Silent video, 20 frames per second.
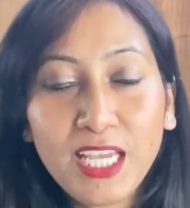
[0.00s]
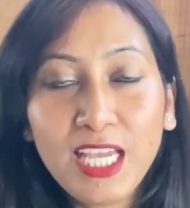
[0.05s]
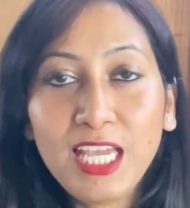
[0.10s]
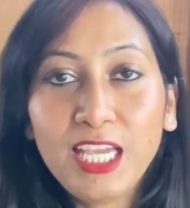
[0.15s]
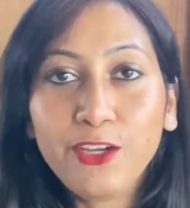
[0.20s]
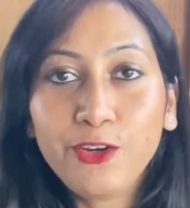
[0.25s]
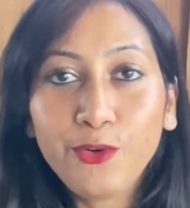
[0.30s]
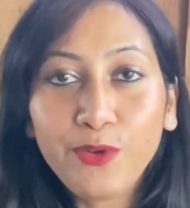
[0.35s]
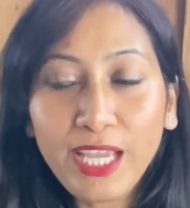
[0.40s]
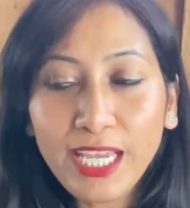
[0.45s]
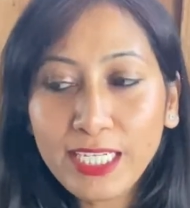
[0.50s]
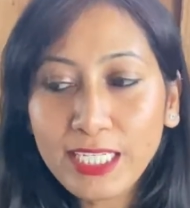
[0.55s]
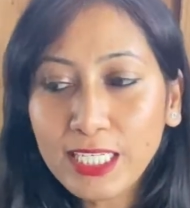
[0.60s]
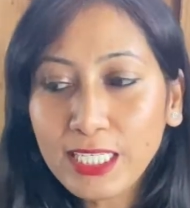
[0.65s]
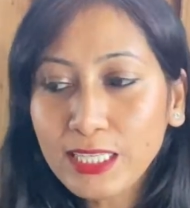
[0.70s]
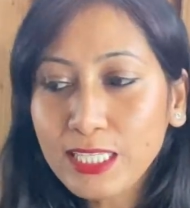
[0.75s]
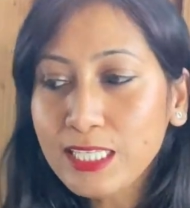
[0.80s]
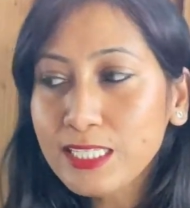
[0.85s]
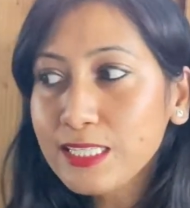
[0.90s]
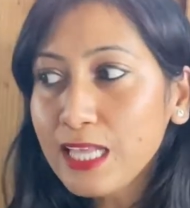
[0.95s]
Creating
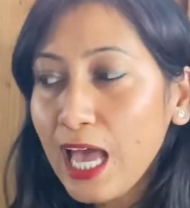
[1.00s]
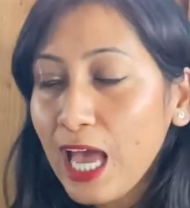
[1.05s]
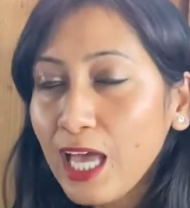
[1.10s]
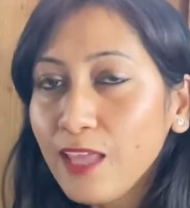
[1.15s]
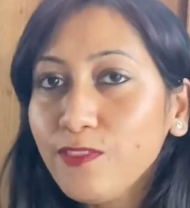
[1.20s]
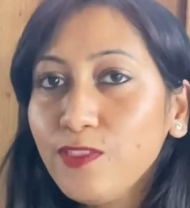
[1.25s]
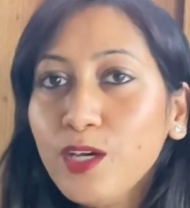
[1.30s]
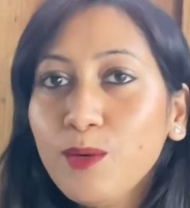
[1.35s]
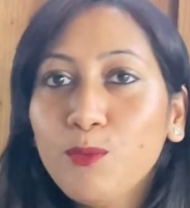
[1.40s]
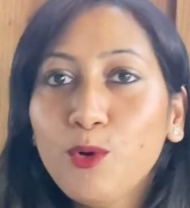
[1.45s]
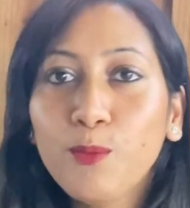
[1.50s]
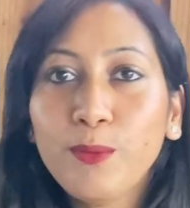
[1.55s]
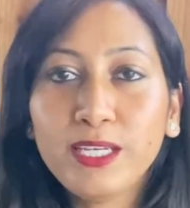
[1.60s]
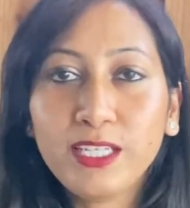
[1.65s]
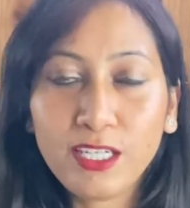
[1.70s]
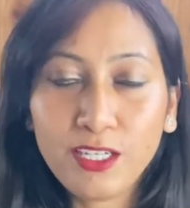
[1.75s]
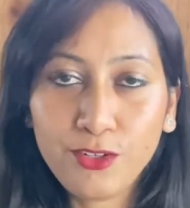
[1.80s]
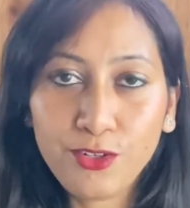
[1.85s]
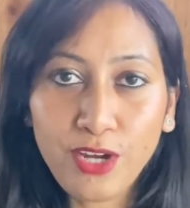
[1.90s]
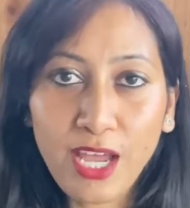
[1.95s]
these at the moment
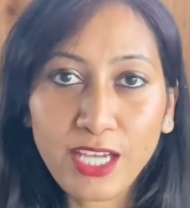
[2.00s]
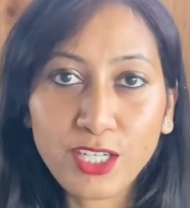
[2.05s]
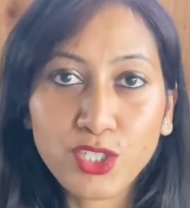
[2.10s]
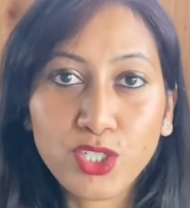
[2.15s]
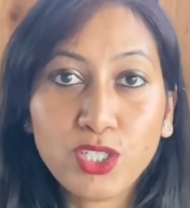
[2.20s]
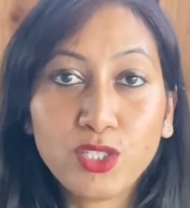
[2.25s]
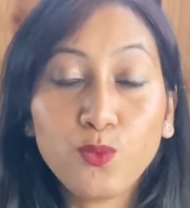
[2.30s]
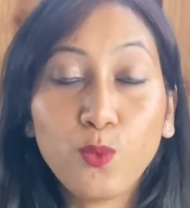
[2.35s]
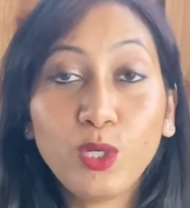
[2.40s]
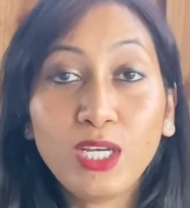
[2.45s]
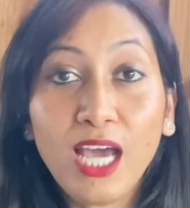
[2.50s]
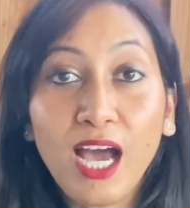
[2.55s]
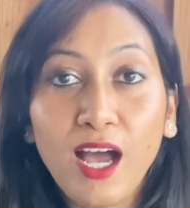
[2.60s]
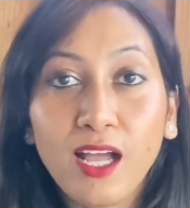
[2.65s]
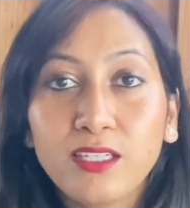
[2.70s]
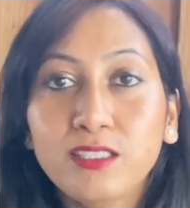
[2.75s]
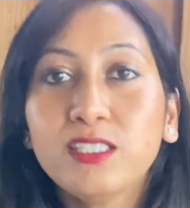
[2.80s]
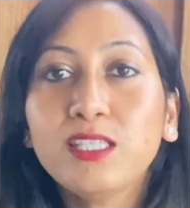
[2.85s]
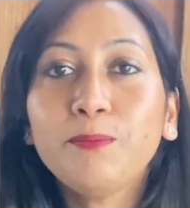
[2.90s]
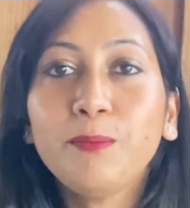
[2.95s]
interactions would
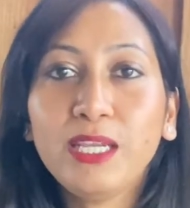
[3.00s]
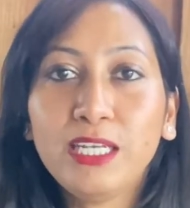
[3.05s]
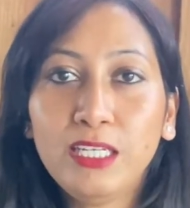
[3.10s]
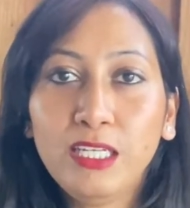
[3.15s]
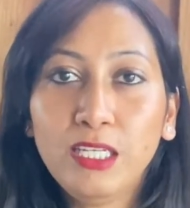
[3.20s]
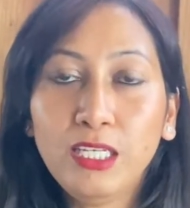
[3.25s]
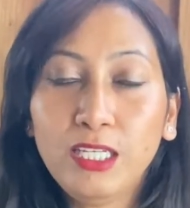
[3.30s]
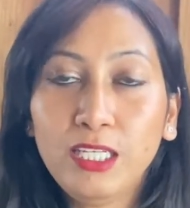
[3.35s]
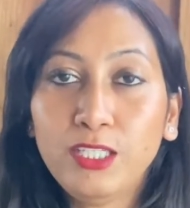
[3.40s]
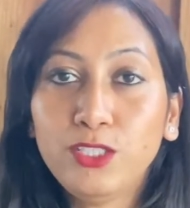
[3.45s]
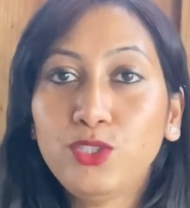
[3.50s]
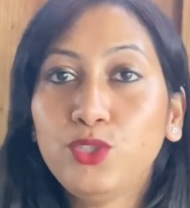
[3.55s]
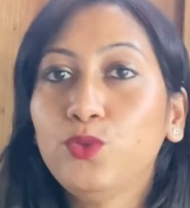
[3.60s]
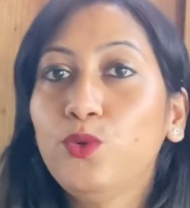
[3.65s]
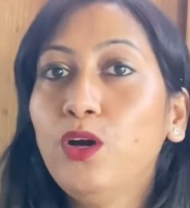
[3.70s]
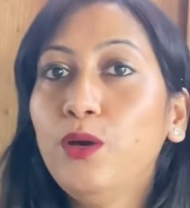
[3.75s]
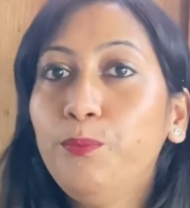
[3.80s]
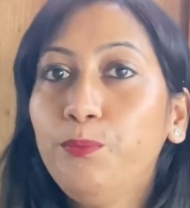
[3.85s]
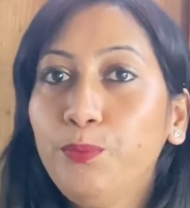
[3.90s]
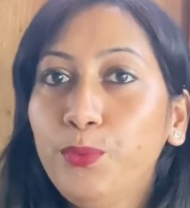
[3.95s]
ultimately lead to
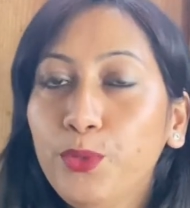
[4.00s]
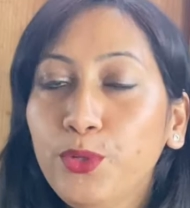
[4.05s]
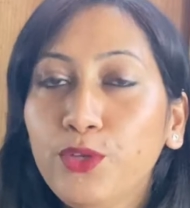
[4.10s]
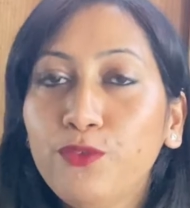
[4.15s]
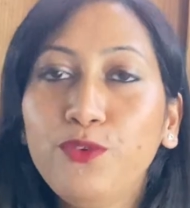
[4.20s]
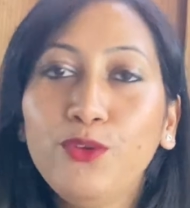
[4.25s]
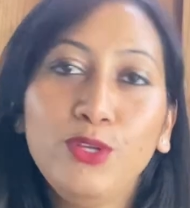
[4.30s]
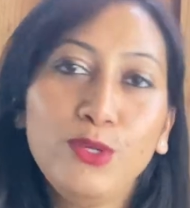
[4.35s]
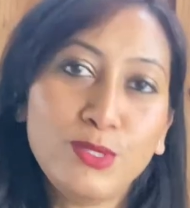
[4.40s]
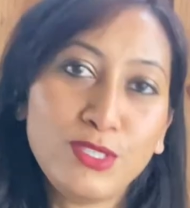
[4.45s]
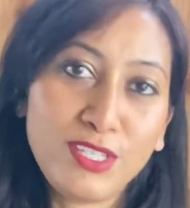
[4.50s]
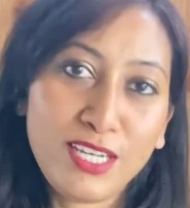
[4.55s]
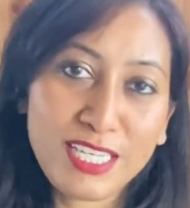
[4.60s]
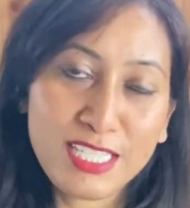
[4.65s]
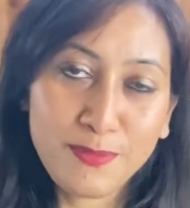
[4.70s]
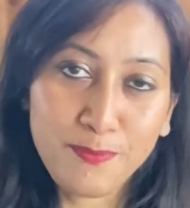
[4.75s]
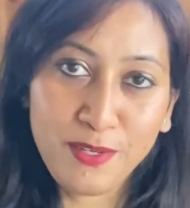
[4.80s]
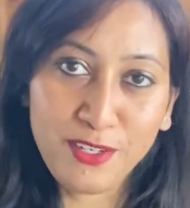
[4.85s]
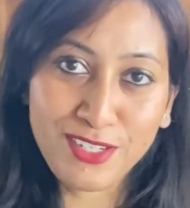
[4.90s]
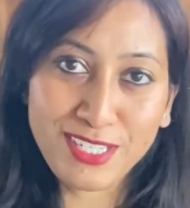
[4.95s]
a beautiful user
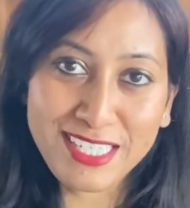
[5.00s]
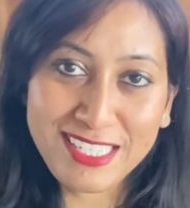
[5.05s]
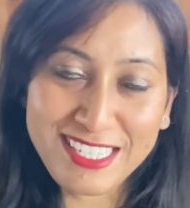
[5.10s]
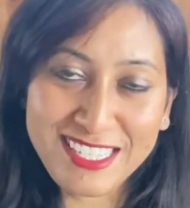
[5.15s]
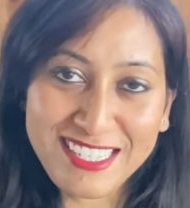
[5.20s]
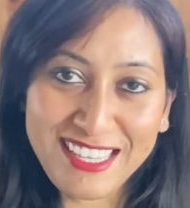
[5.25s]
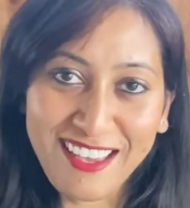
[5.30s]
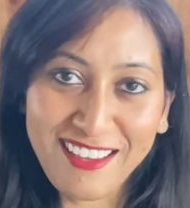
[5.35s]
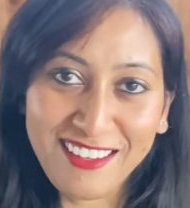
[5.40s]
experience design.